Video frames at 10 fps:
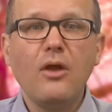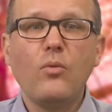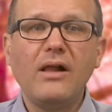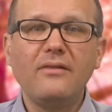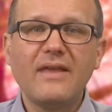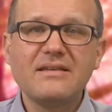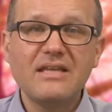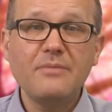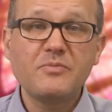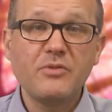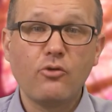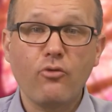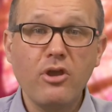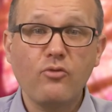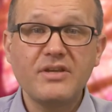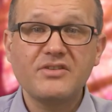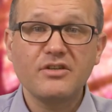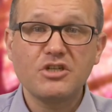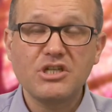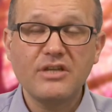Well, there seems to be a growing risk
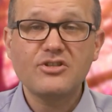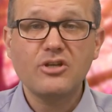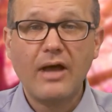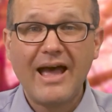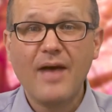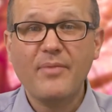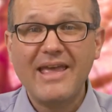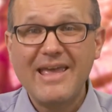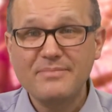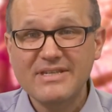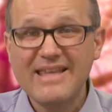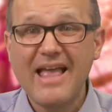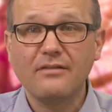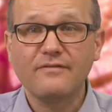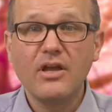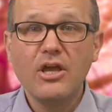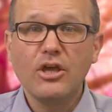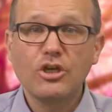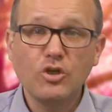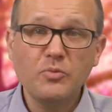that Shinzo Abe himself
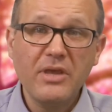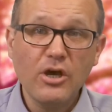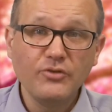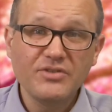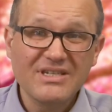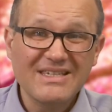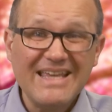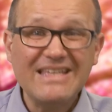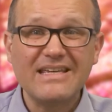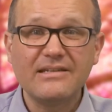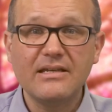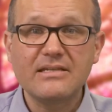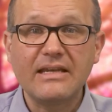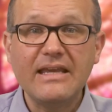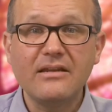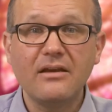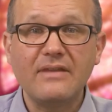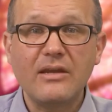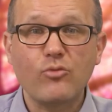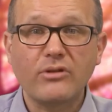could be unseated as leader of the
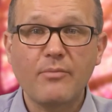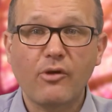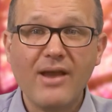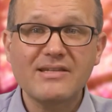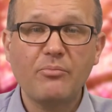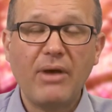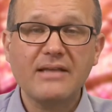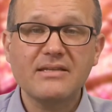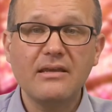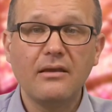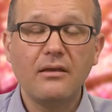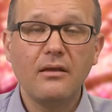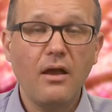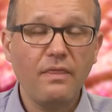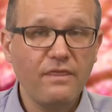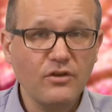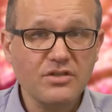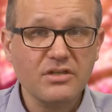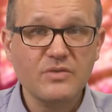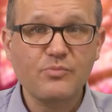Liberal Democratic Party and
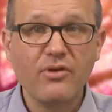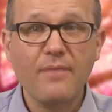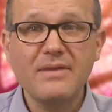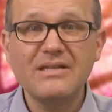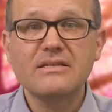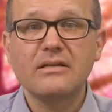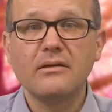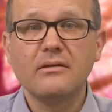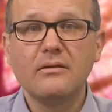thus as Prime Minister.